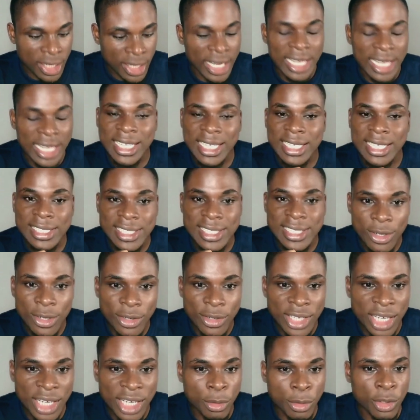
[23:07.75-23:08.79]
And then
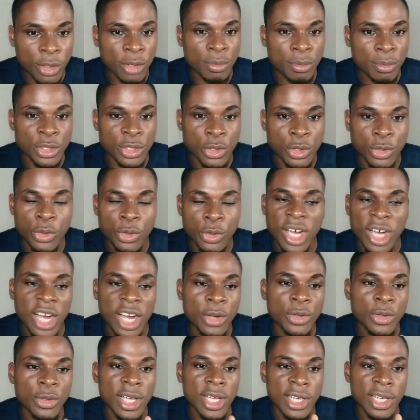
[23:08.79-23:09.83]
secondly, I'm going to be showing you how
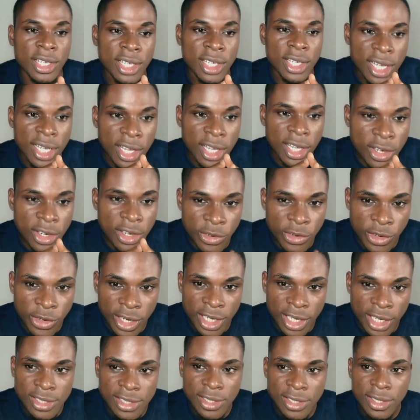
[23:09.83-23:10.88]
you can create